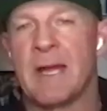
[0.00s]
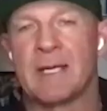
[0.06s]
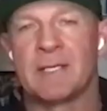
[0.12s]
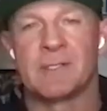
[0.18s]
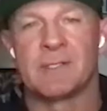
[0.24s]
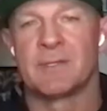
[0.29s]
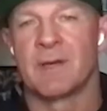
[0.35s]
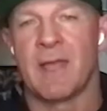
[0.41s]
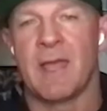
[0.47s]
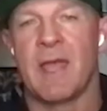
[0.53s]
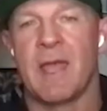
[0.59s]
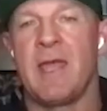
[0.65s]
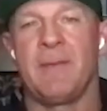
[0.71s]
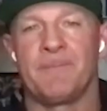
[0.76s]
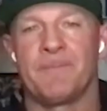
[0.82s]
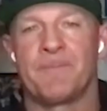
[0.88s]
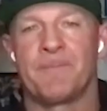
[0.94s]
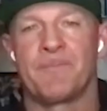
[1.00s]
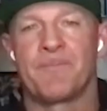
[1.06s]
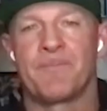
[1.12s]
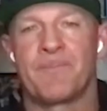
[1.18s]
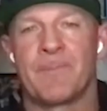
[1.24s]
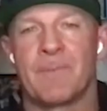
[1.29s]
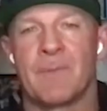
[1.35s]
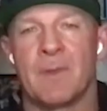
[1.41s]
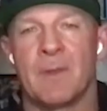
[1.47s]
a practice or a game.
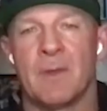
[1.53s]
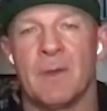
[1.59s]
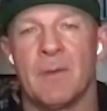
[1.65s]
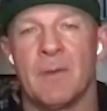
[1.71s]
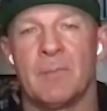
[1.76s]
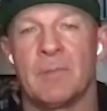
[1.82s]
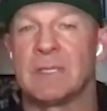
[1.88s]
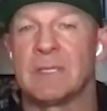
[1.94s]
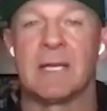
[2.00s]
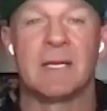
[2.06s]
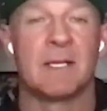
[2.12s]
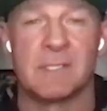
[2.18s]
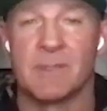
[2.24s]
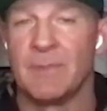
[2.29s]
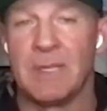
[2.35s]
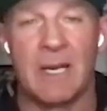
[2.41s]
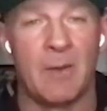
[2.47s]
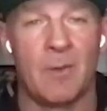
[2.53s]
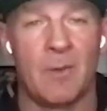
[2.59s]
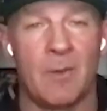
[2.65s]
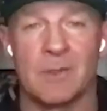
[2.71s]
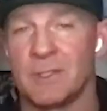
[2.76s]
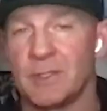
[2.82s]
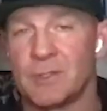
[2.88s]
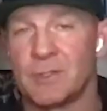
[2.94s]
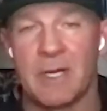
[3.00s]
But that doesn't mean I
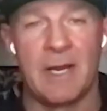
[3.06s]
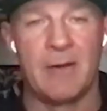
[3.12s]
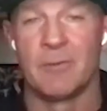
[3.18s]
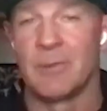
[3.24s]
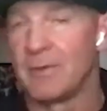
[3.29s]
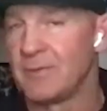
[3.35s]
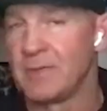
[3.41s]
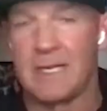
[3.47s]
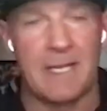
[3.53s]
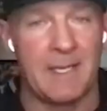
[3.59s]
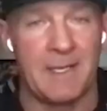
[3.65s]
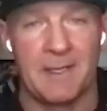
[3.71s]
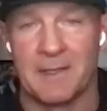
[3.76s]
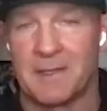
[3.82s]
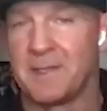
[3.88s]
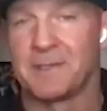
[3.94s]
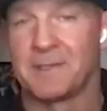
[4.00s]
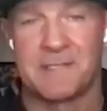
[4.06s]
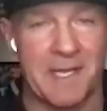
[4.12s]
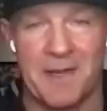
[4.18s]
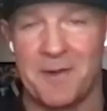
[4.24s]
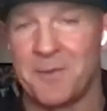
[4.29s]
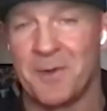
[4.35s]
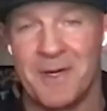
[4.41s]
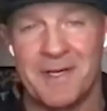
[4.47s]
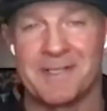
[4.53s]
wasn't in the training room every day, because
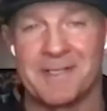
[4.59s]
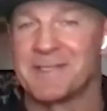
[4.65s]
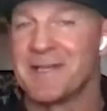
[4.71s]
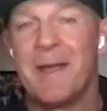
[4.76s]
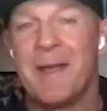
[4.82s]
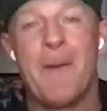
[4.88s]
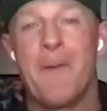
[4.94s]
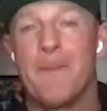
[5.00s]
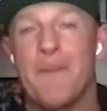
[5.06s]
I was.